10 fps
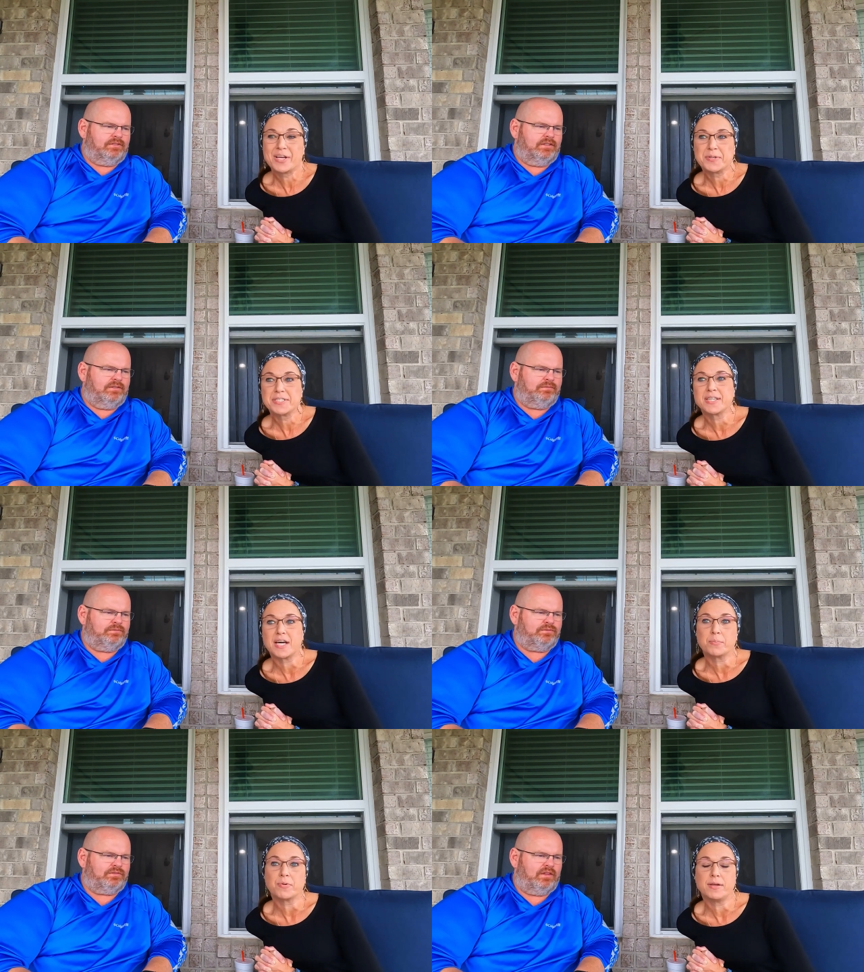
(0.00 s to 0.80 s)
Speaker 1: to go into
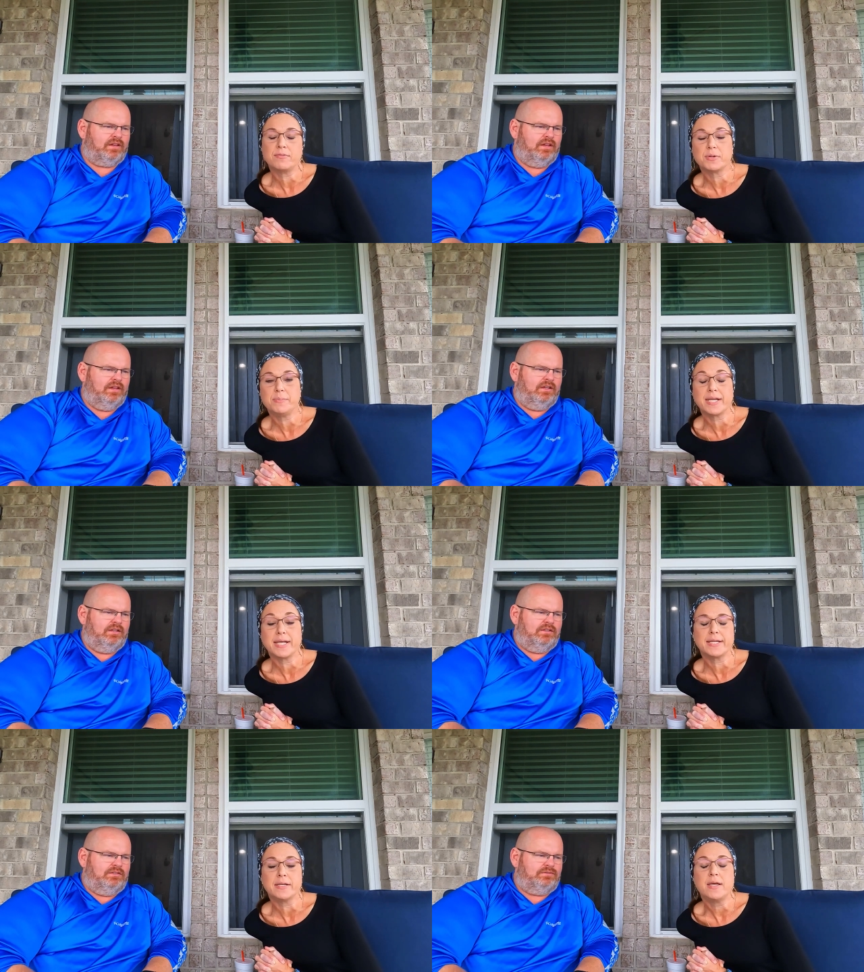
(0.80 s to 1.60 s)
the operating room yet
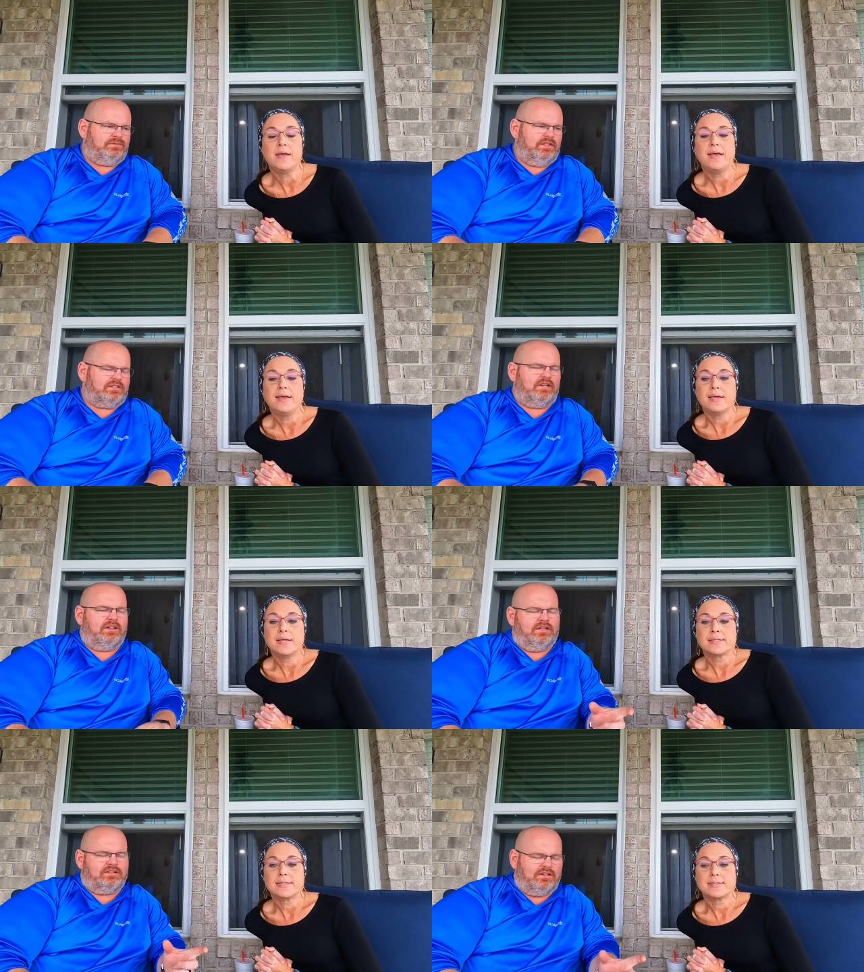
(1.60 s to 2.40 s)
again.
Speaker 2: It's
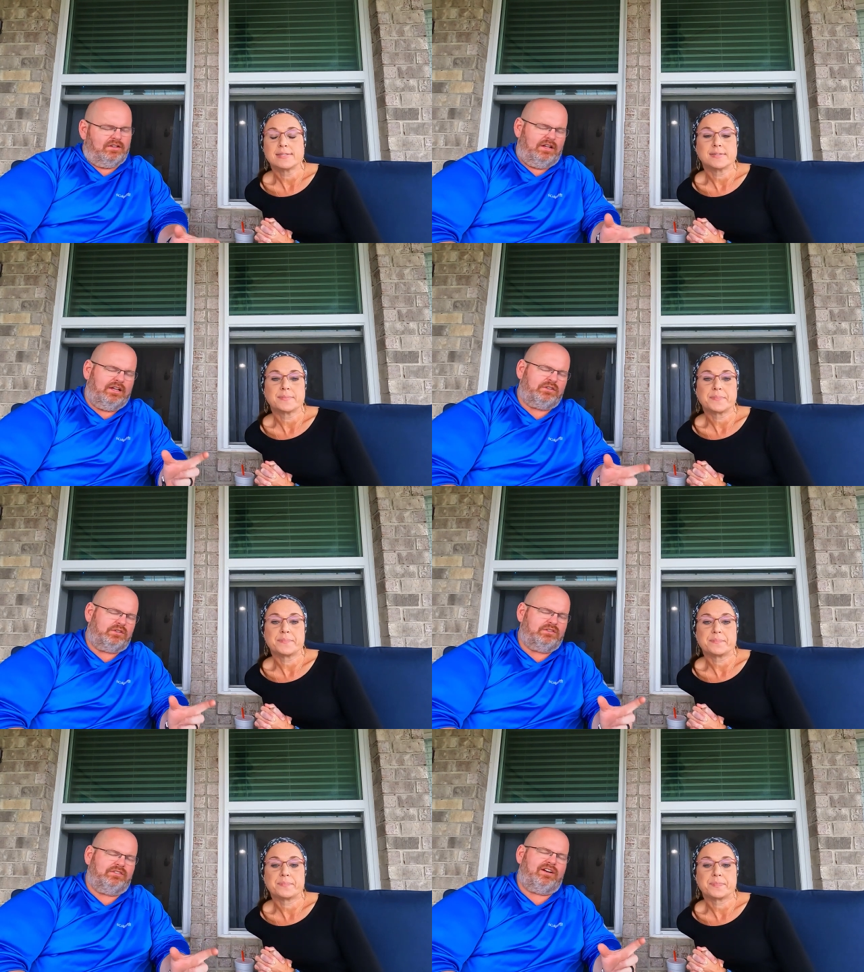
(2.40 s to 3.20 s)
a it's an
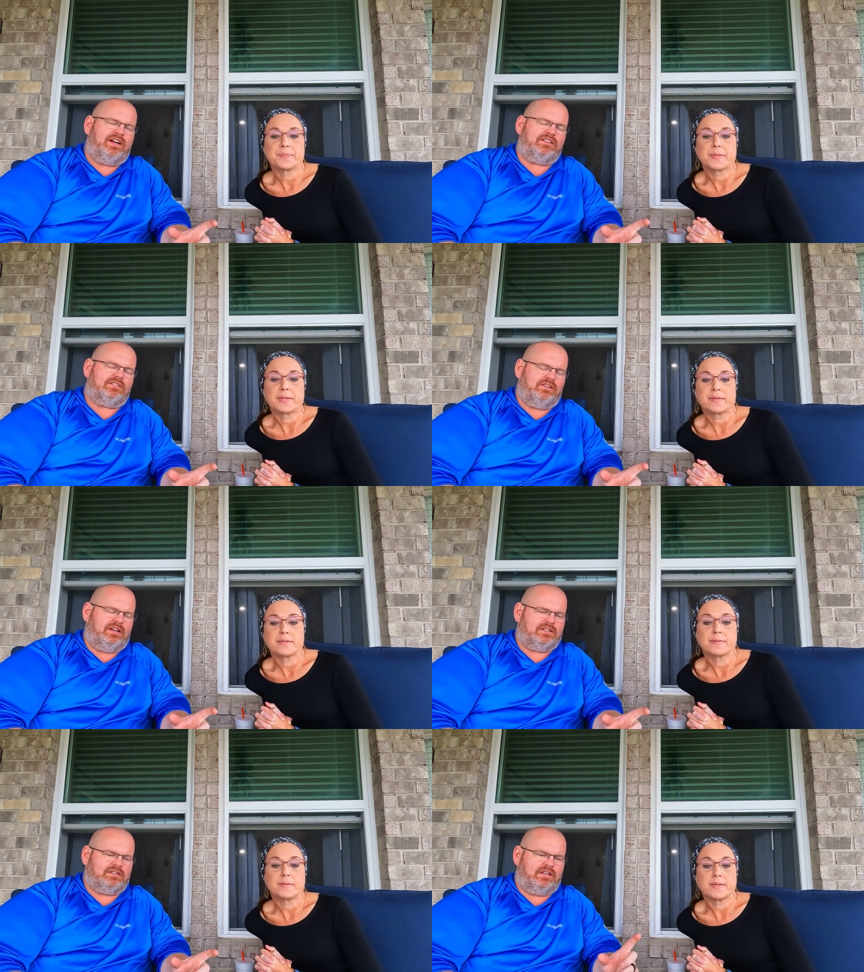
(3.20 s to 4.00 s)
electrical device that
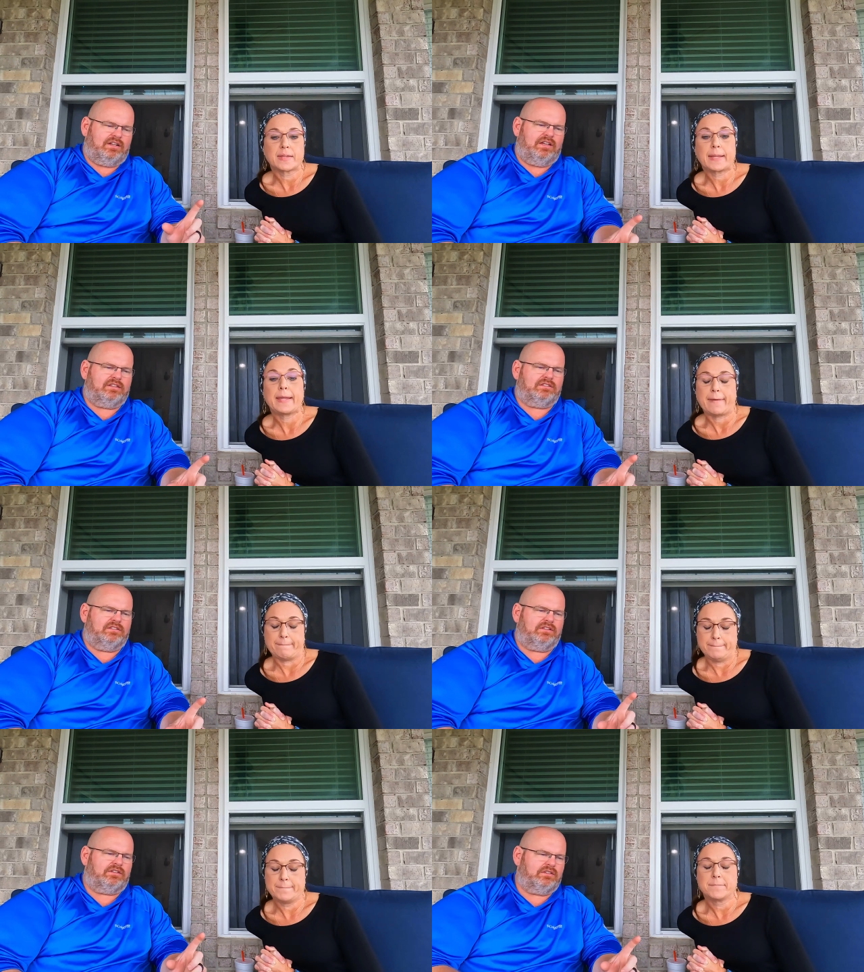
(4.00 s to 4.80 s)
actually connects
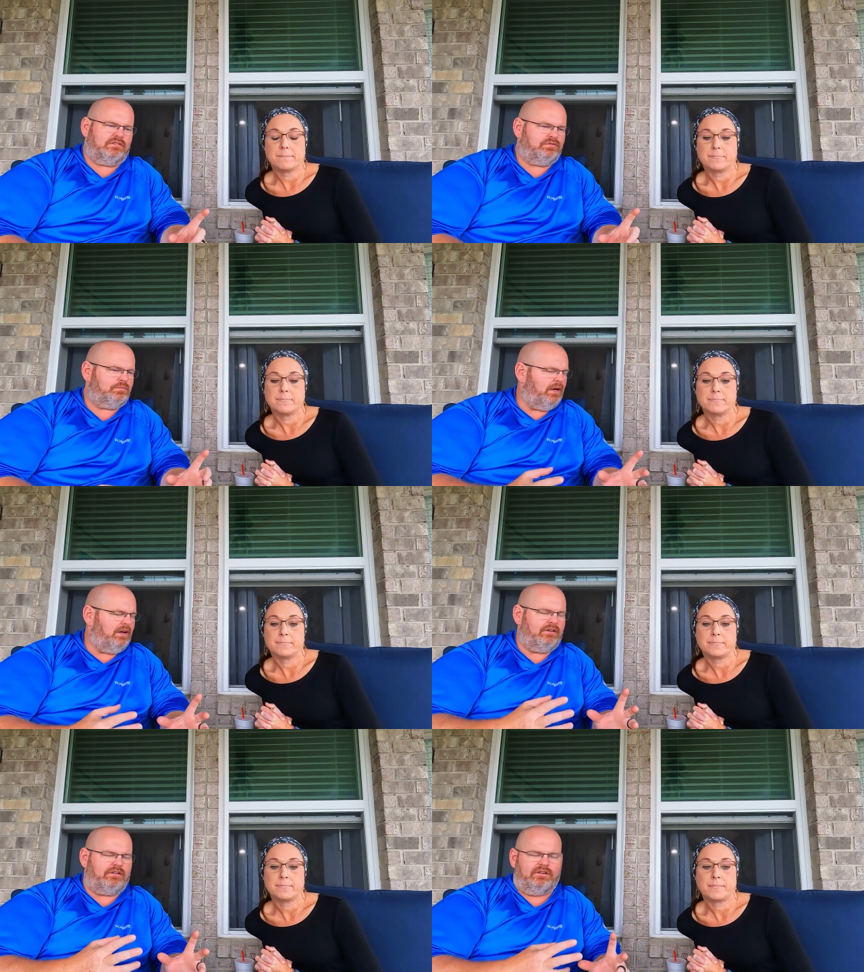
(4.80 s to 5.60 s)
into her
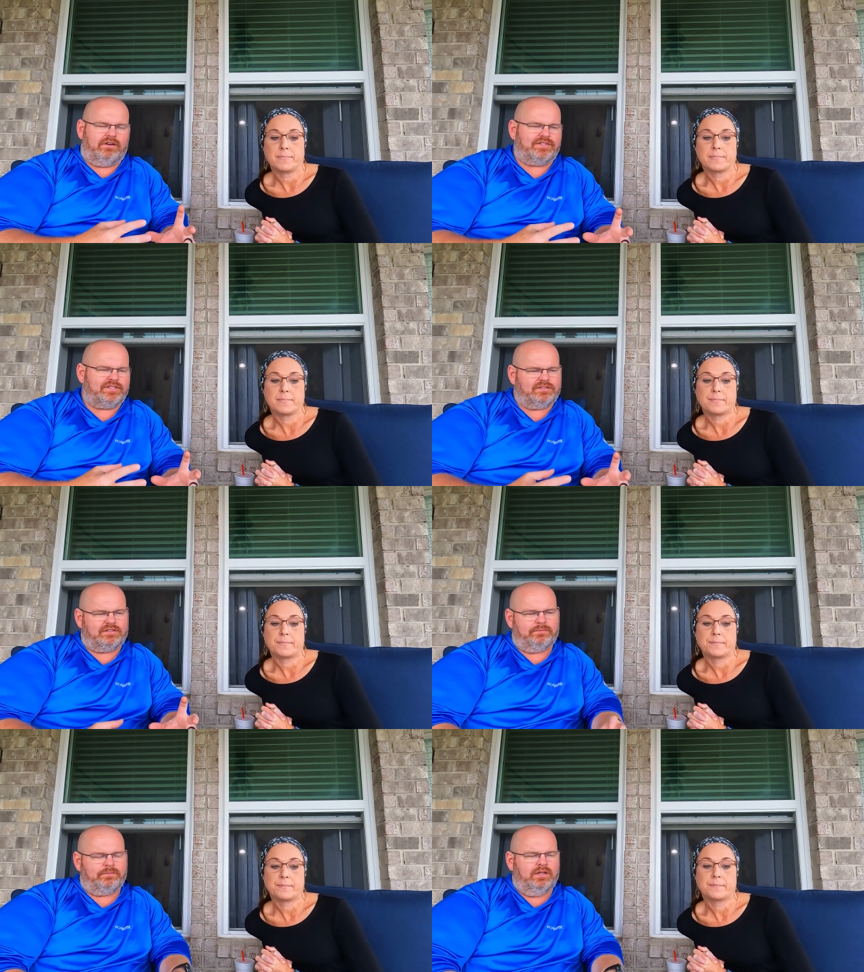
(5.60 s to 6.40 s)
spine or nervous
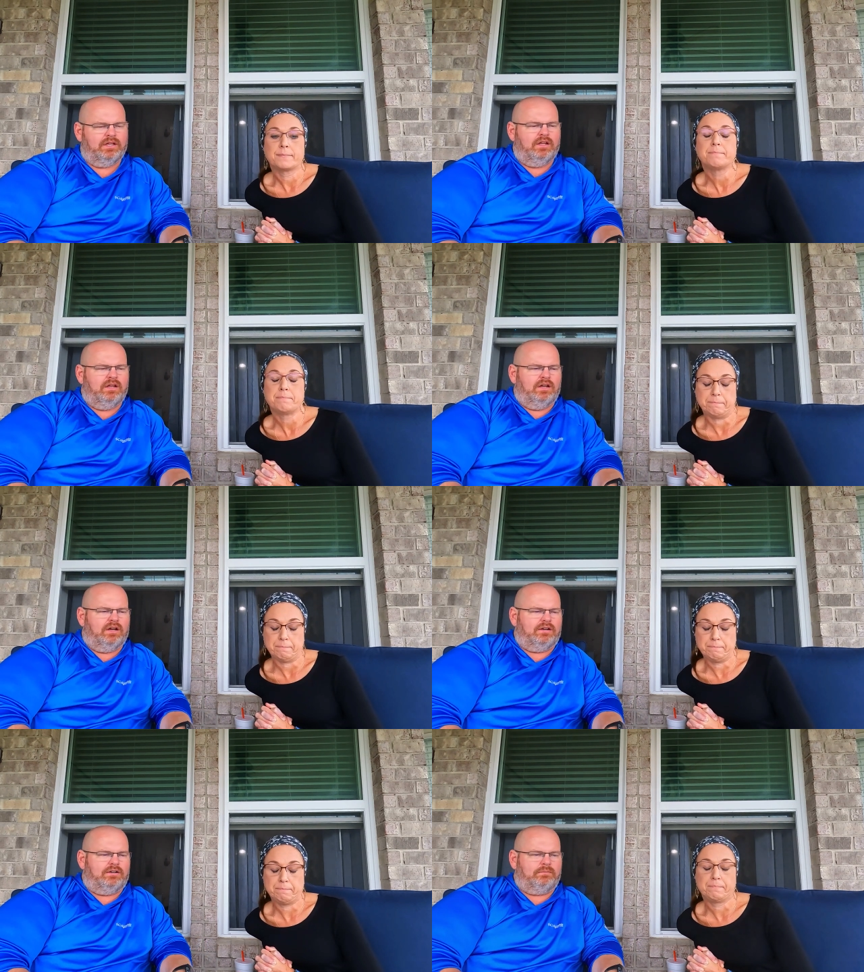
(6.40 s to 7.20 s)
system,
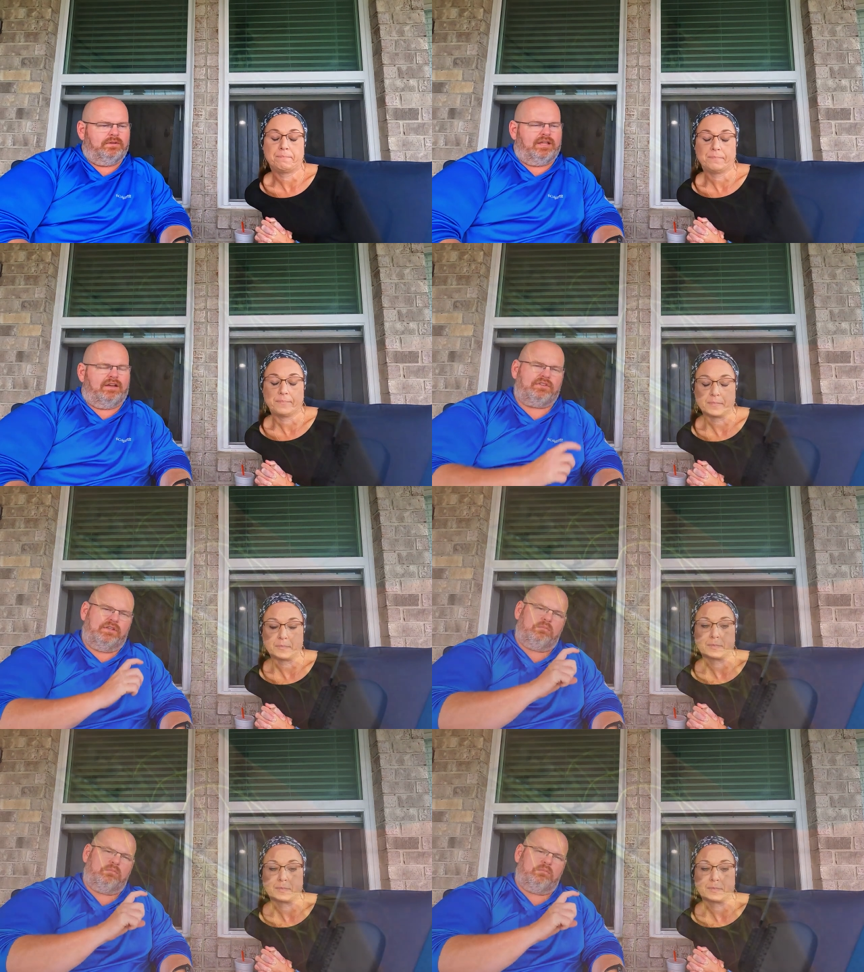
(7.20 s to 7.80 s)
mm-hmm. um, and they have to